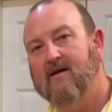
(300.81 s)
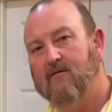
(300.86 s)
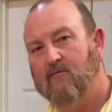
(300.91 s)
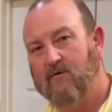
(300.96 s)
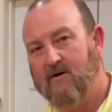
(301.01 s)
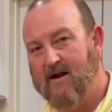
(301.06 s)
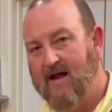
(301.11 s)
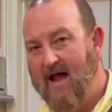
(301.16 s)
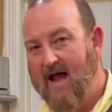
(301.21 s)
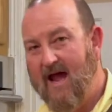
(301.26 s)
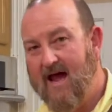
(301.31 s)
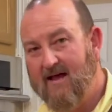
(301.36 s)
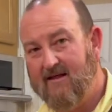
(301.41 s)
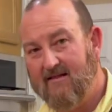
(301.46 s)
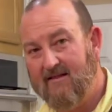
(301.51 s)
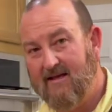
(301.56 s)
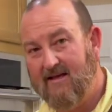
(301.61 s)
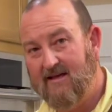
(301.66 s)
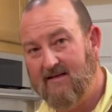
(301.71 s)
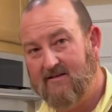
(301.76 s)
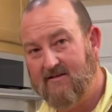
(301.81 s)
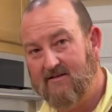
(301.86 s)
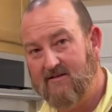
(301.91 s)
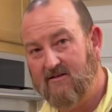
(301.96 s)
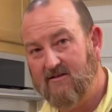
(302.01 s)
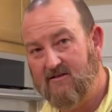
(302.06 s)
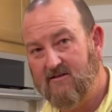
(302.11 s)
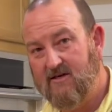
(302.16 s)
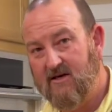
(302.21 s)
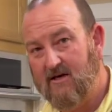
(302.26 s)
We're gonna add these to
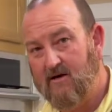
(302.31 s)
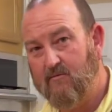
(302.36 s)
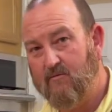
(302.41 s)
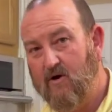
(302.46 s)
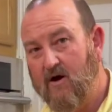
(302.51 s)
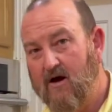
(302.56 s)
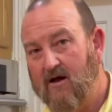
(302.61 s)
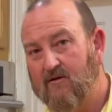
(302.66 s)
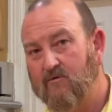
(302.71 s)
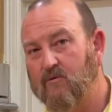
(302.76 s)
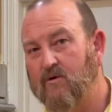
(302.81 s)
the chicken broth.